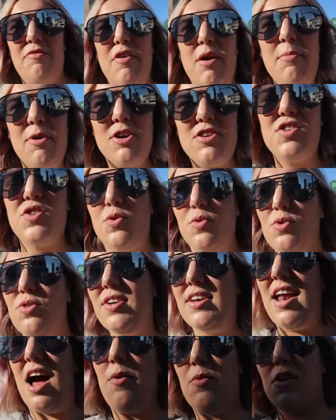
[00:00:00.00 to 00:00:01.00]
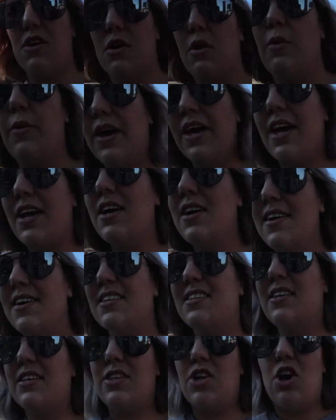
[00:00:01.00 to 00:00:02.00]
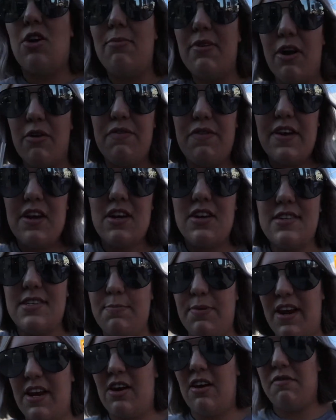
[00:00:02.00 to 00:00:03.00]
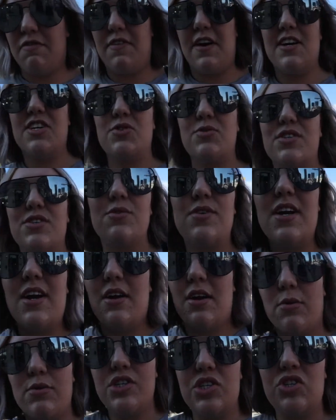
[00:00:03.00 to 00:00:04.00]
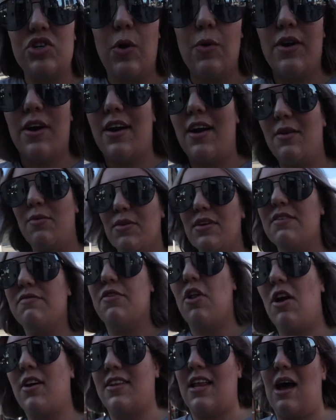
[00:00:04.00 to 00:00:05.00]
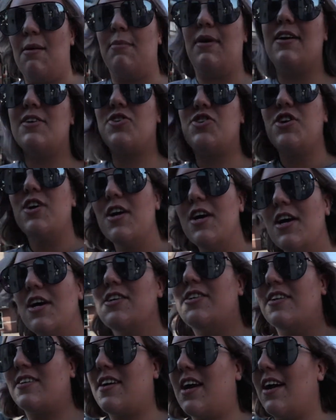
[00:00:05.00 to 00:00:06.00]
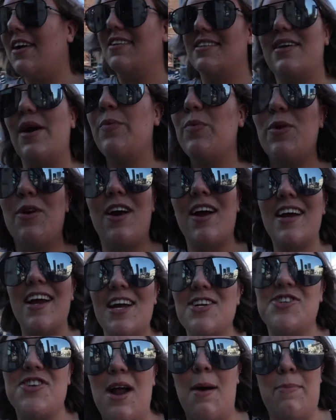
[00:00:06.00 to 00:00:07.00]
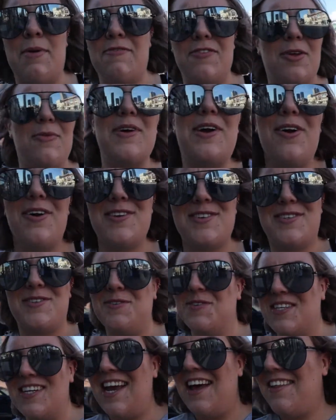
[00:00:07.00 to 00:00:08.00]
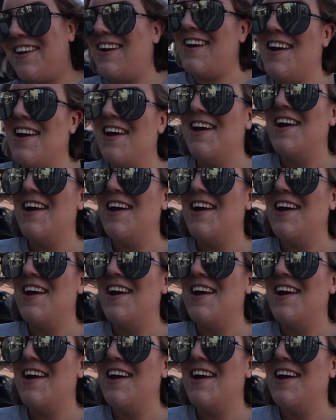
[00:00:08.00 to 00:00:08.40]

from her school, and now we're going to like the Urban Outfitters. But I got fresh with Serena, and it was so good. I didn't really vlog that much just because we were catching up, even though we go to school together.